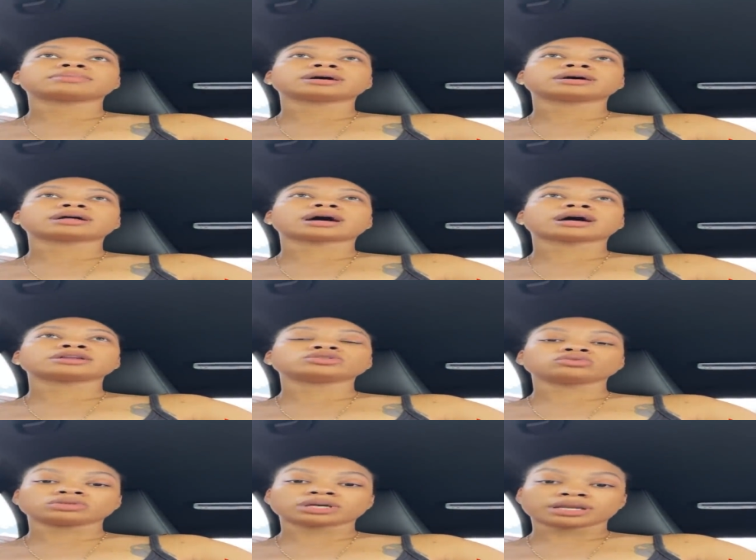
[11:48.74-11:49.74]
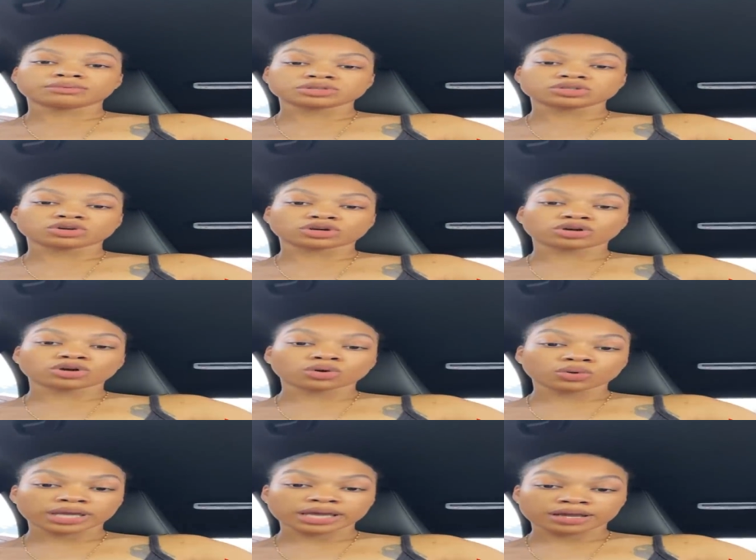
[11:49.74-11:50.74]
but I knew that it was gonna
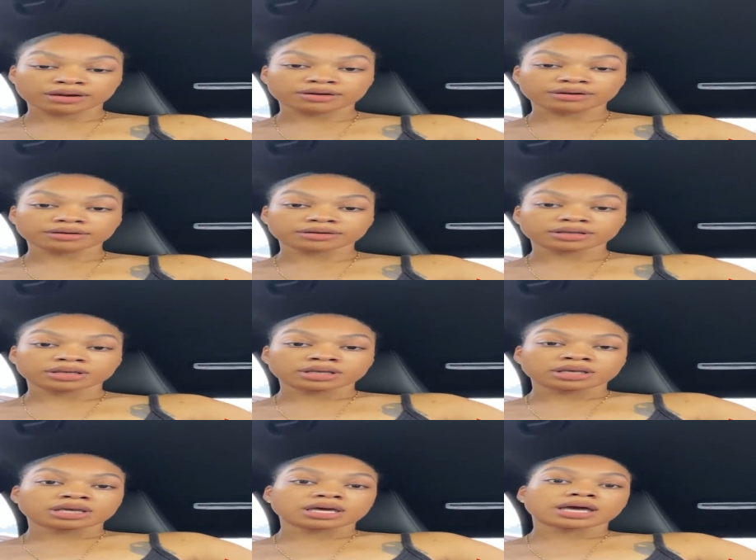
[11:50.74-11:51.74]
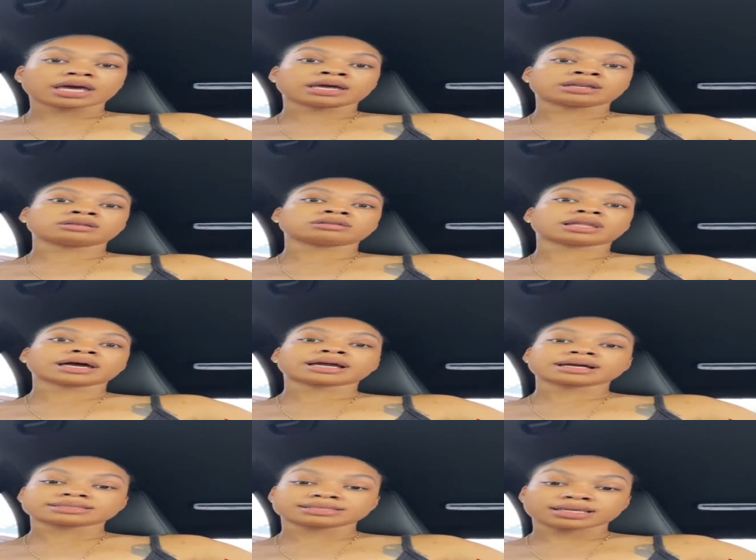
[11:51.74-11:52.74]
go here. And like
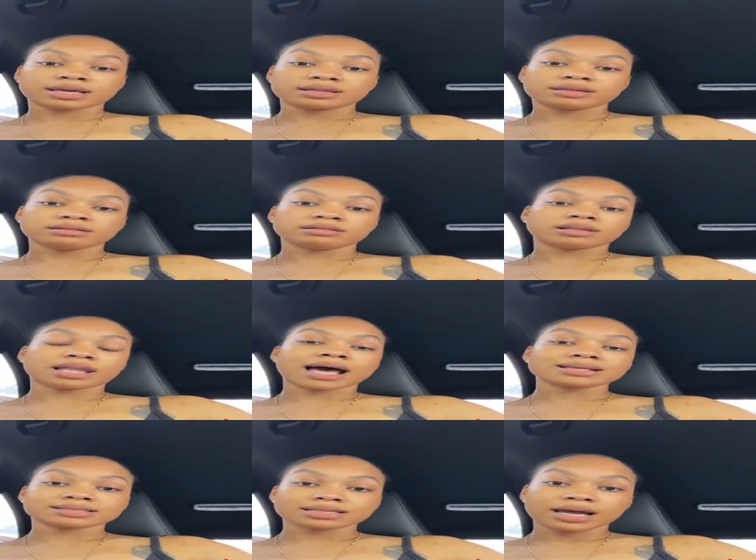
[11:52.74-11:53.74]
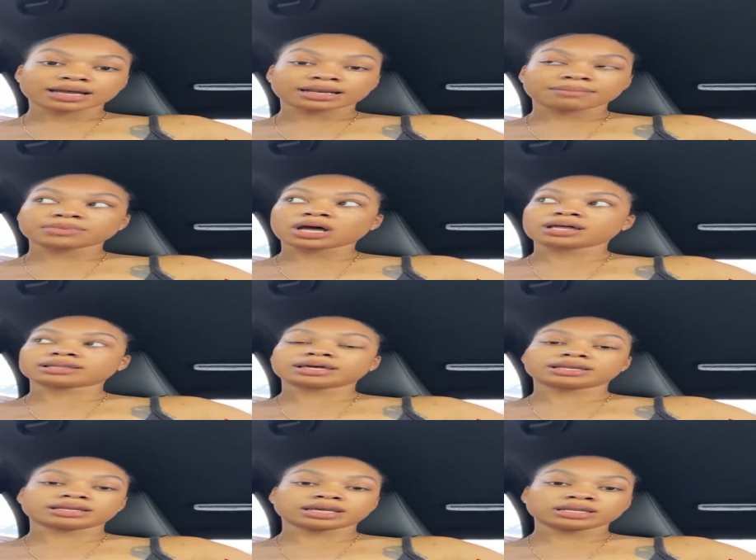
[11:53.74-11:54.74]
I said last night, I'm not
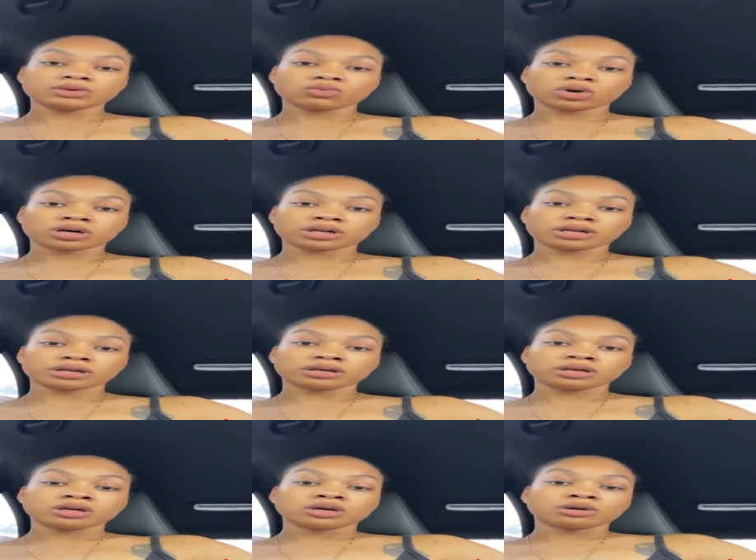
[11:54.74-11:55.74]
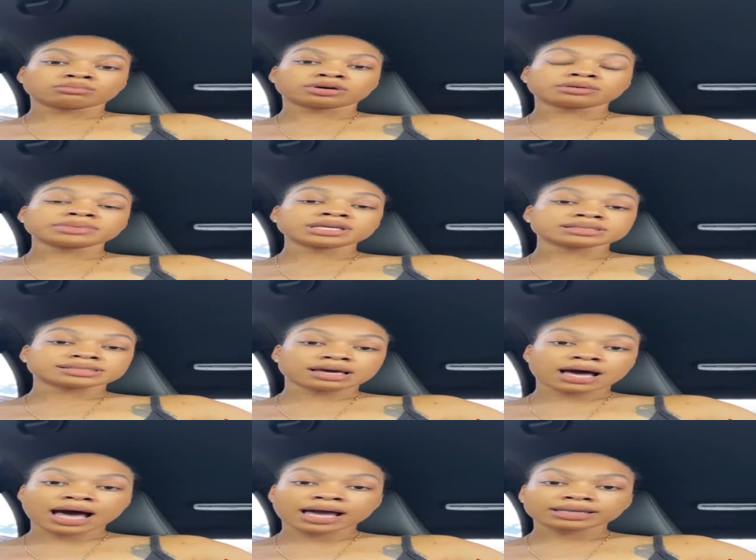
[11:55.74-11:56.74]
letting anyone put me into
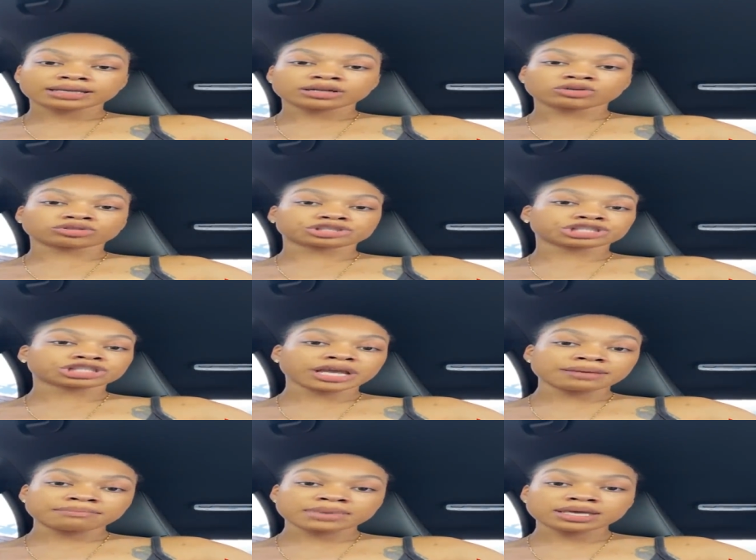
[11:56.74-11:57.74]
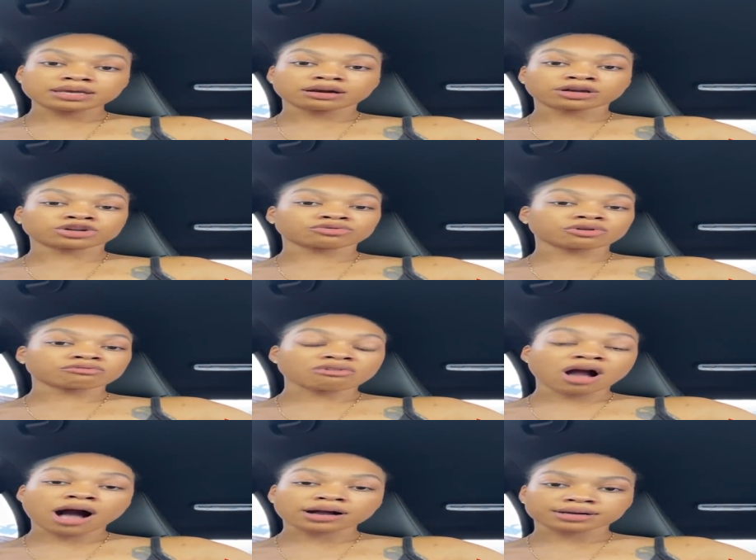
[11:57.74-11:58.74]
hiding or shame me under a
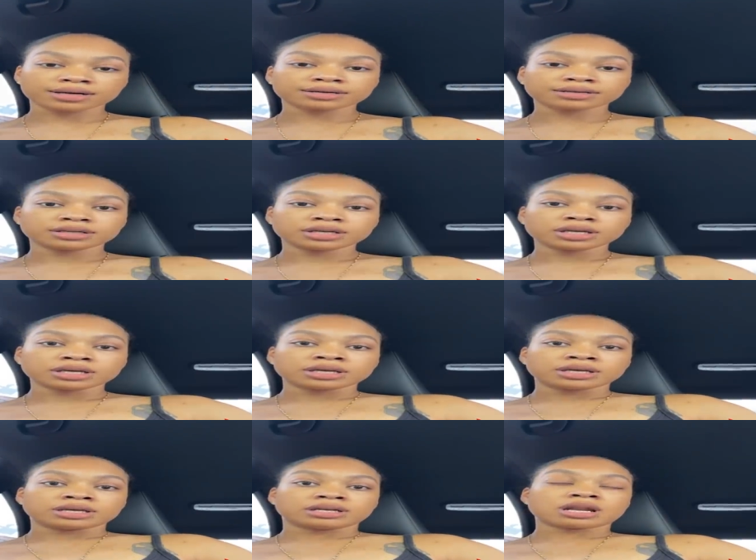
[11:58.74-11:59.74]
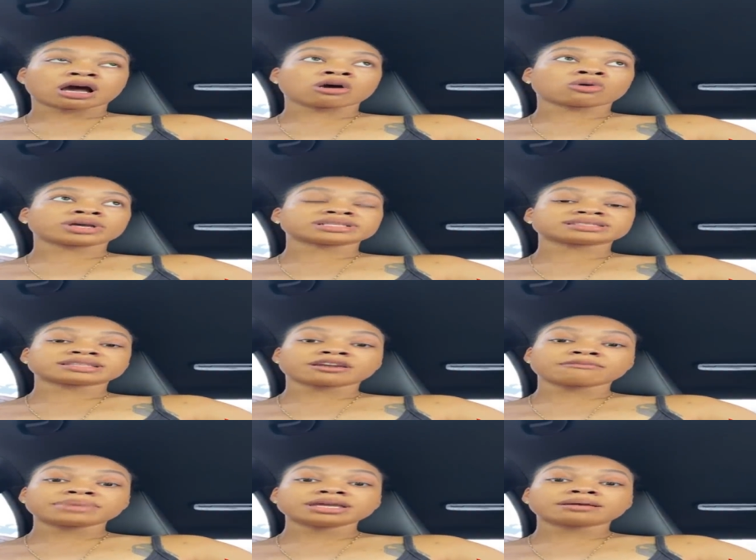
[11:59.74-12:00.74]
rock. Now, instead
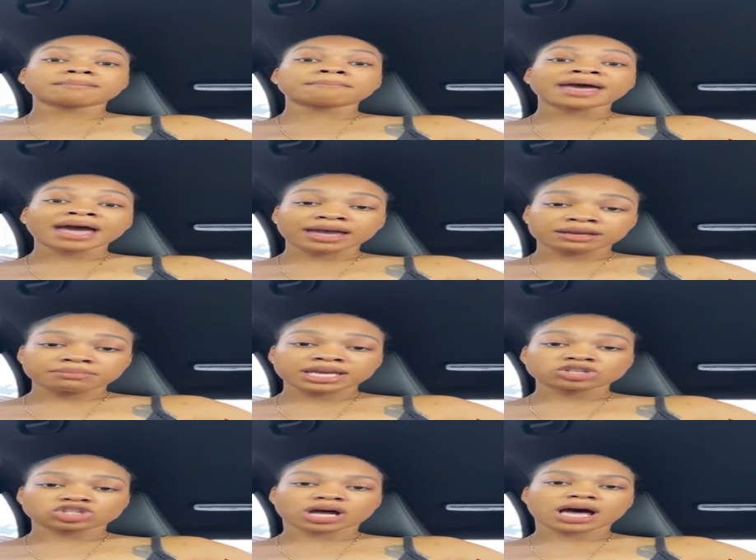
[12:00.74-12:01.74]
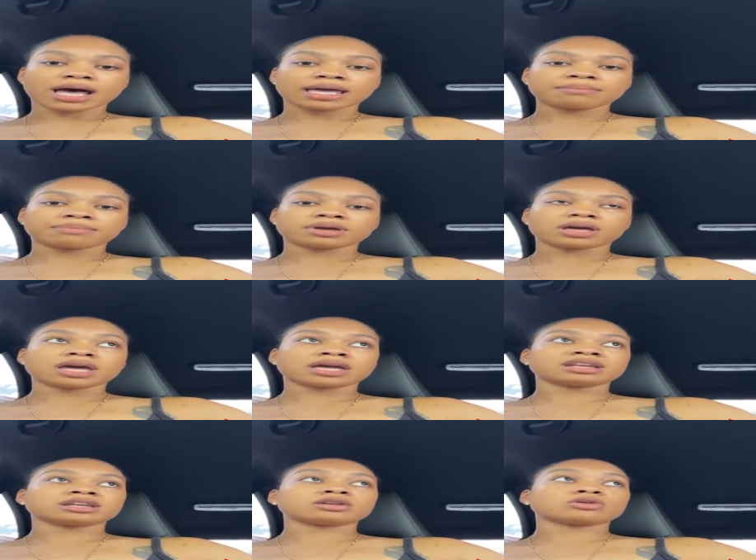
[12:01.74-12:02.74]
of being a man, Majah Hype,
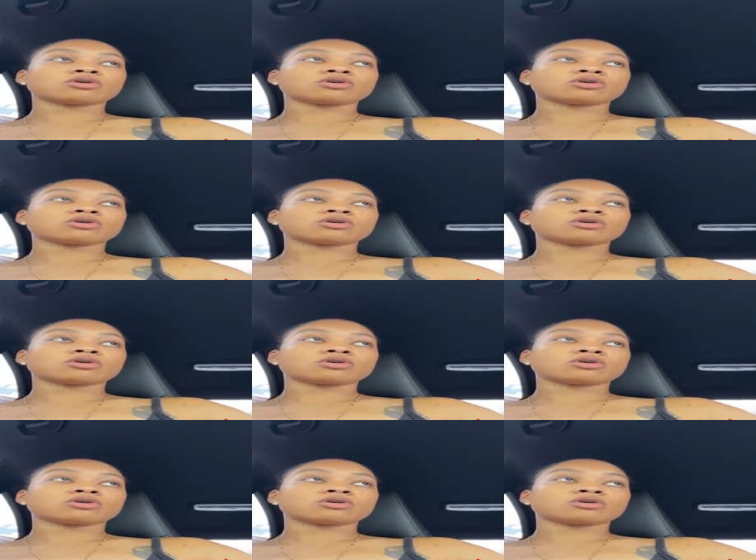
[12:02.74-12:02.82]
and